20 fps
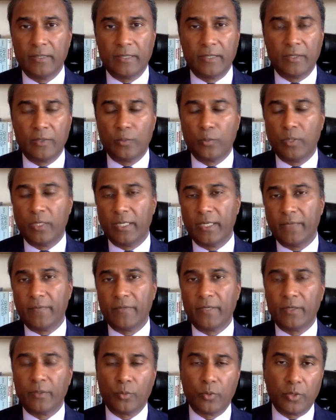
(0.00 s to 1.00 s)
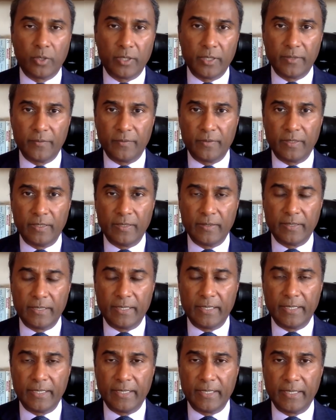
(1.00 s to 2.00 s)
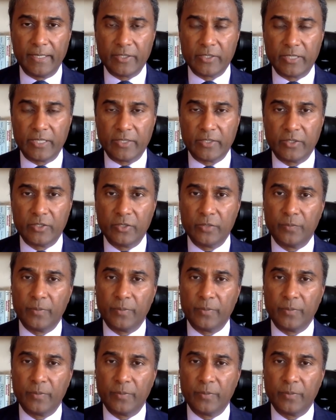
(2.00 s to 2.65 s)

won every award that NIH had to do.